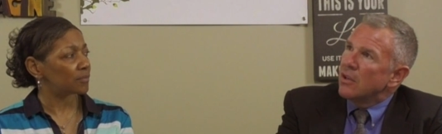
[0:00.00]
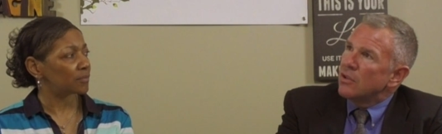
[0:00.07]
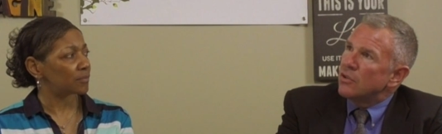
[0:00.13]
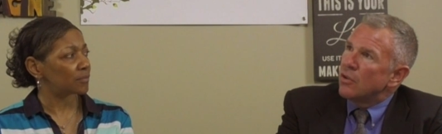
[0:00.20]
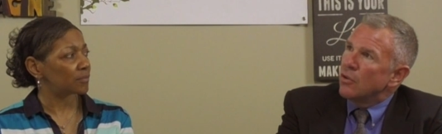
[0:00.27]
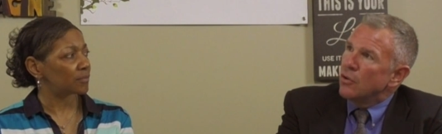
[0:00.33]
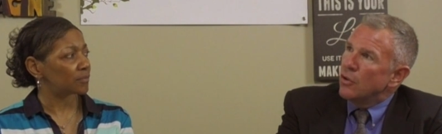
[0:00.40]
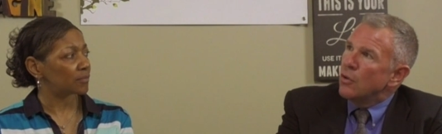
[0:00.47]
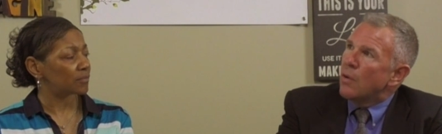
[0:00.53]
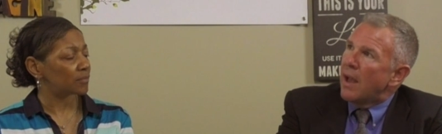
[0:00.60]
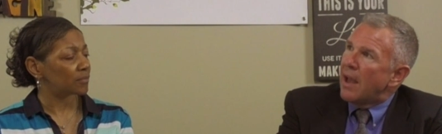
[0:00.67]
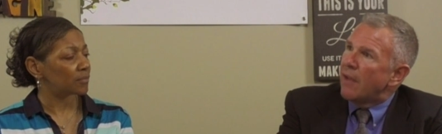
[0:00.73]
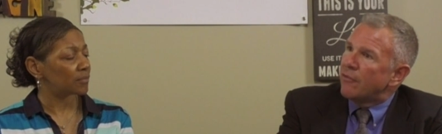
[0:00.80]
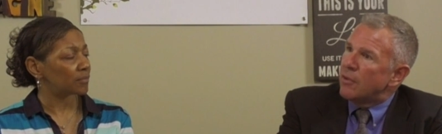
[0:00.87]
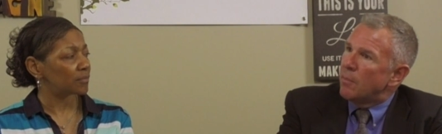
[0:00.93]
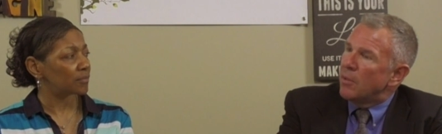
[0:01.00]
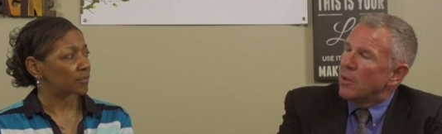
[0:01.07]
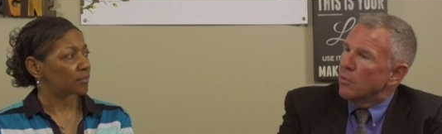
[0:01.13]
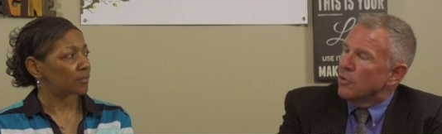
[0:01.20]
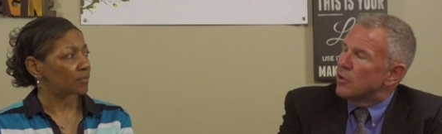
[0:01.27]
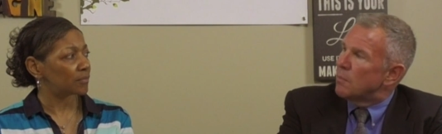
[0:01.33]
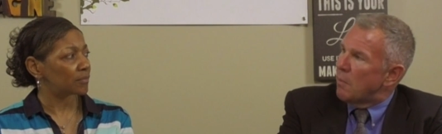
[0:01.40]
Speaker 1: So you have to
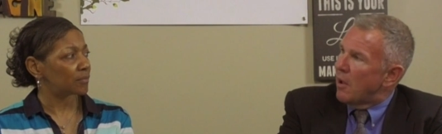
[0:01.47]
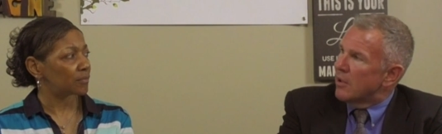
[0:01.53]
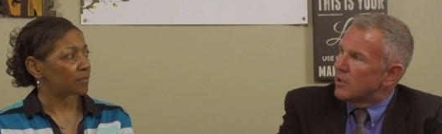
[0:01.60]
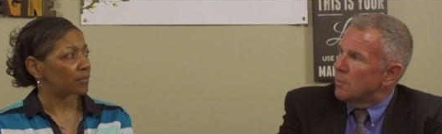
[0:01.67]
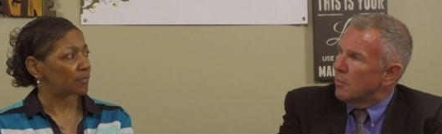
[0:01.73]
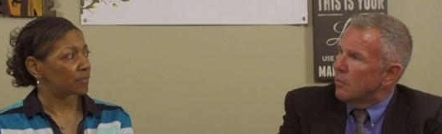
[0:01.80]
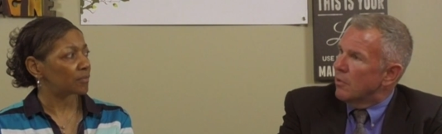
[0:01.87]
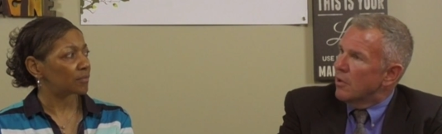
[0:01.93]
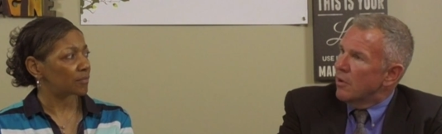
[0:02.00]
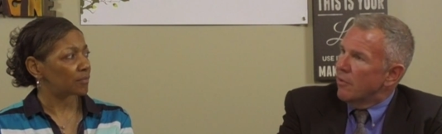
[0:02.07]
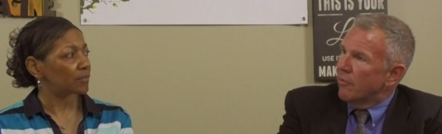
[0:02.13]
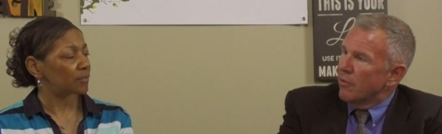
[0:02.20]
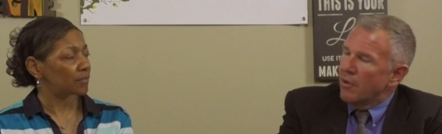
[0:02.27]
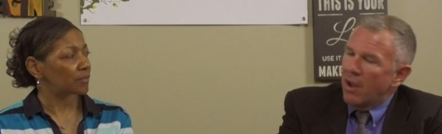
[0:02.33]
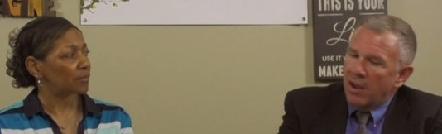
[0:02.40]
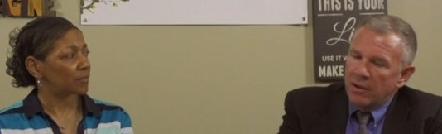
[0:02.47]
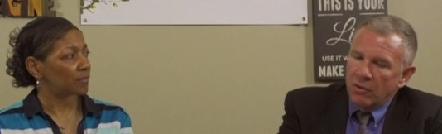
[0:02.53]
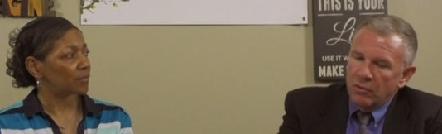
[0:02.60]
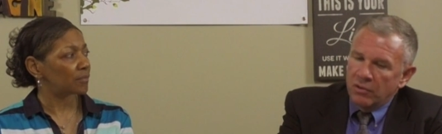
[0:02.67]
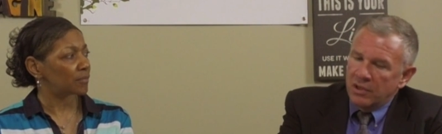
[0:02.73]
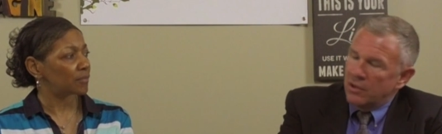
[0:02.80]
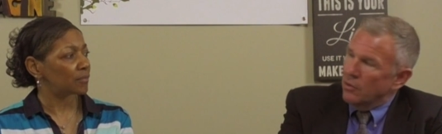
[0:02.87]
be responsible for not
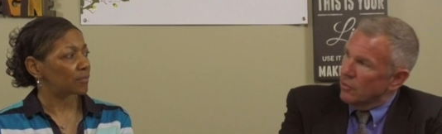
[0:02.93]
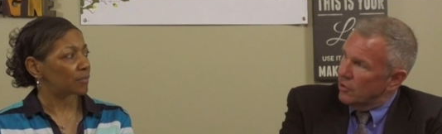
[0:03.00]
only